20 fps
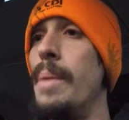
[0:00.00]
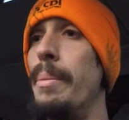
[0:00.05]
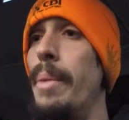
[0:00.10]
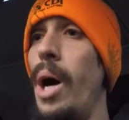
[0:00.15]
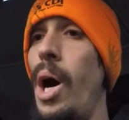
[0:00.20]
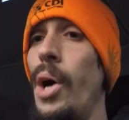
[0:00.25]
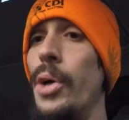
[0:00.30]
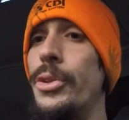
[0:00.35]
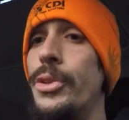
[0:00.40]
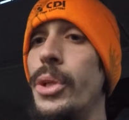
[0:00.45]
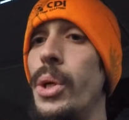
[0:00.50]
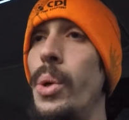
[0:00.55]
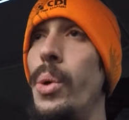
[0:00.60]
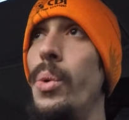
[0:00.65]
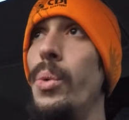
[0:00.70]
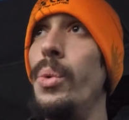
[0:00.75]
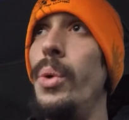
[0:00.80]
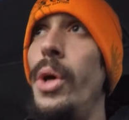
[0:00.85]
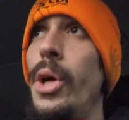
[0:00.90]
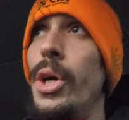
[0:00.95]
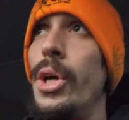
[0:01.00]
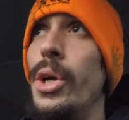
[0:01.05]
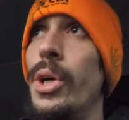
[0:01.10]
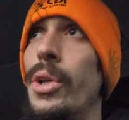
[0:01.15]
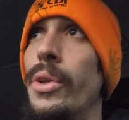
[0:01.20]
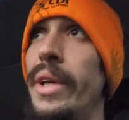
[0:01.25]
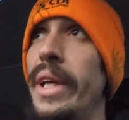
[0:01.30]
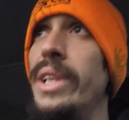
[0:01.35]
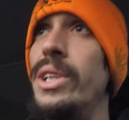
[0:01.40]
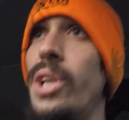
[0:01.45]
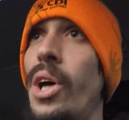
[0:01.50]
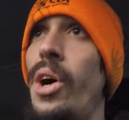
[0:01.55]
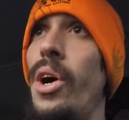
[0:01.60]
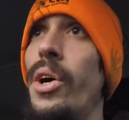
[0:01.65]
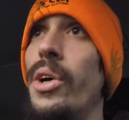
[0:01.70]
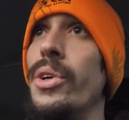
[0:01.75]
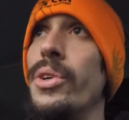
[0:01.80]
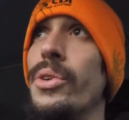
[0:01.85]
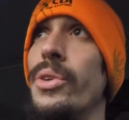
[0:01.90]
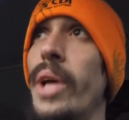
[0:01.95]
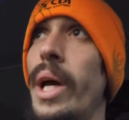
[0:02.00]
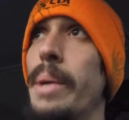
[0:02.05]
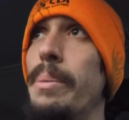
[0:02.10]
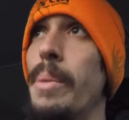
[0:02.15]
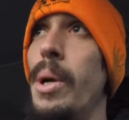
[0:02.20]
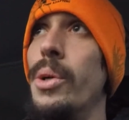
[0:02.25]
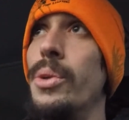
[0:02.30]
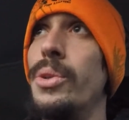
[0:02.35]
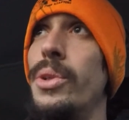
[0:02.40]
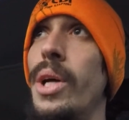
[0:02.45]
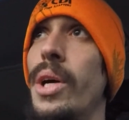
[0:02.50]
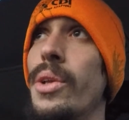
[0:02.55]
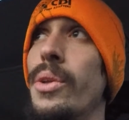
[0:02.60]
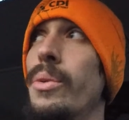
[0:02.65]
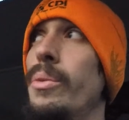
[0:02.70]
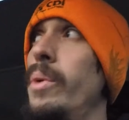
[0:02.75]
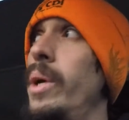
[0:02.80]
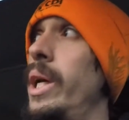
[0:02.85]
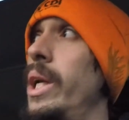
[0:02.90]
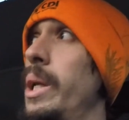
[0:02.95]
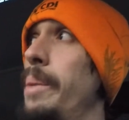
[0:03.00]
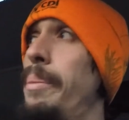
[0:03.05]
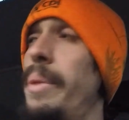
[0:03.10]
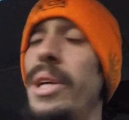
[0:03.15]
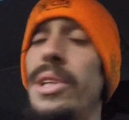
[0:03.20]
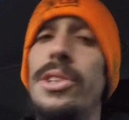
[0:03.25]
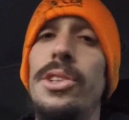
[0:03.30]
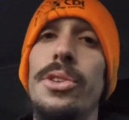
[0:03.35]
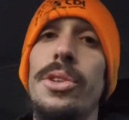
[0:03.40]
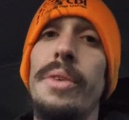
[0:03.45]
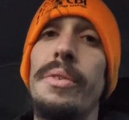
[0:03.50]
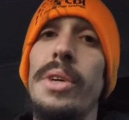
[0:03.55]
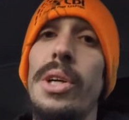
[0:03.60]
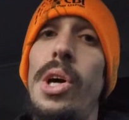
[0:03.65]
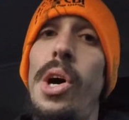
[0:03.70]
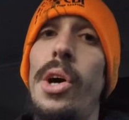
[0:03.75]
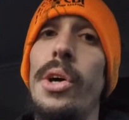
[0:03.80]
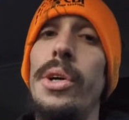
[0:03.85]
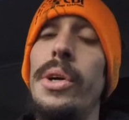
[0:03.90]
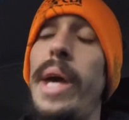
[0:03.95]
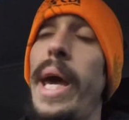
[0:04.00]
But also, these cars, like most of any piston-driven car,